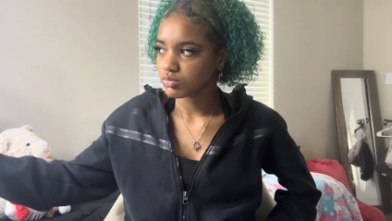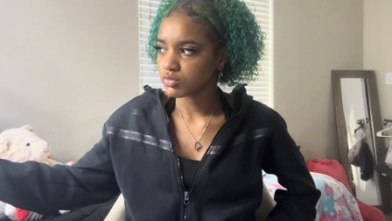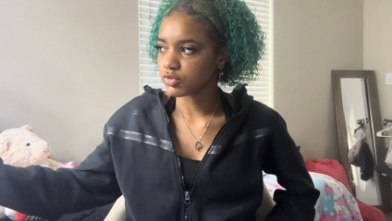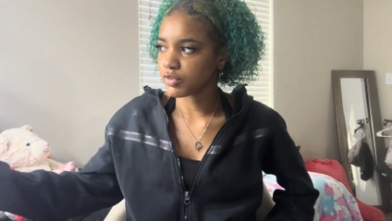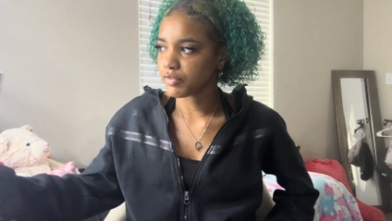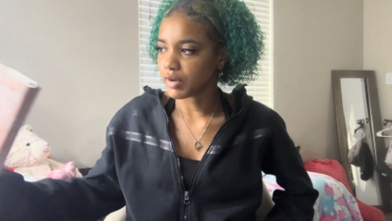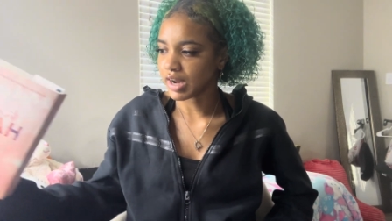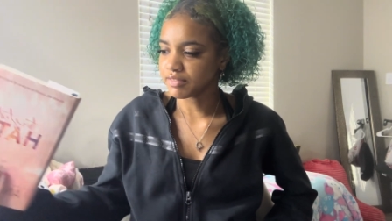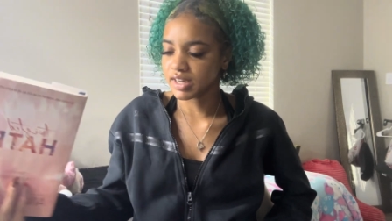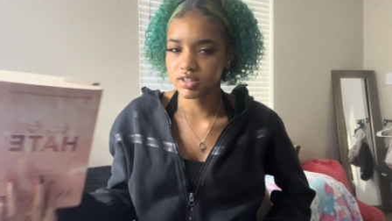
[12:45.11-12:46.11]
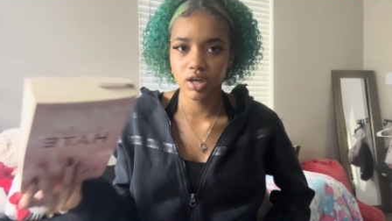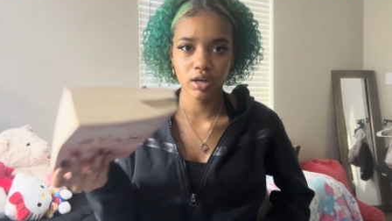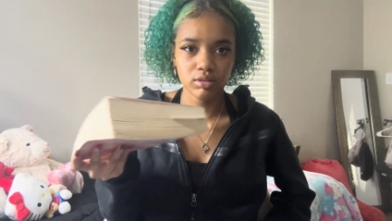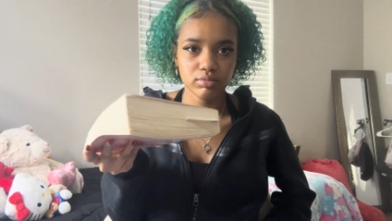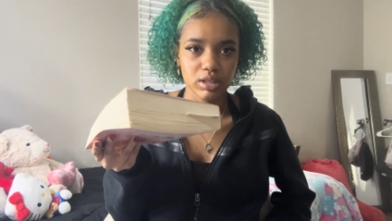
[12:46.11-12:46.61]
5 days
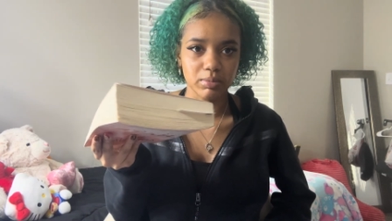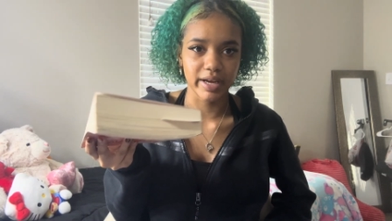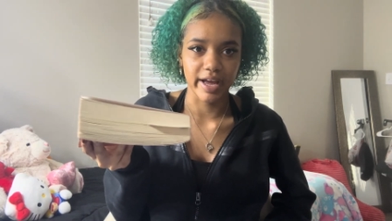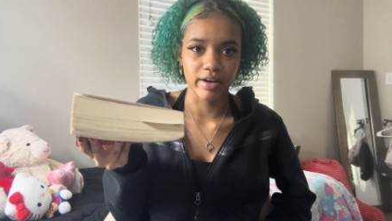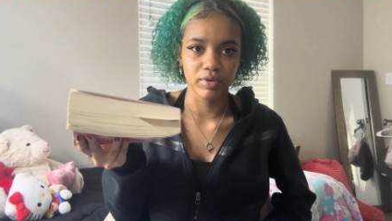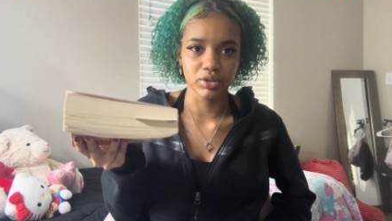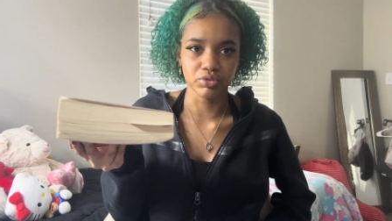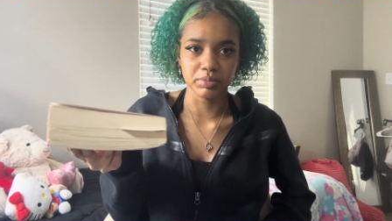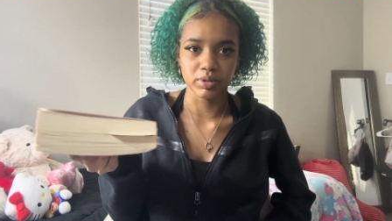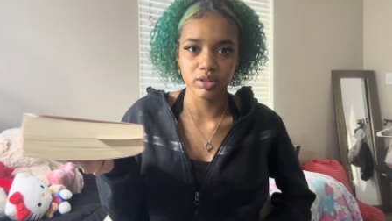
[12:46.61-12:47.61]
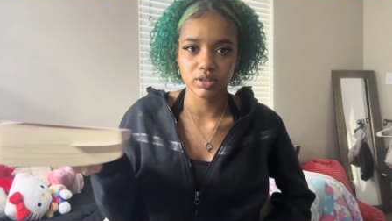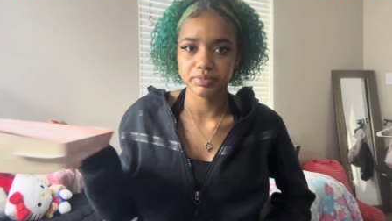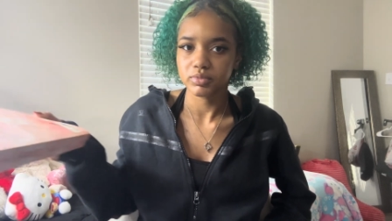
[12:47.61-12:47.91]
ago, and I'm like halfway through the book.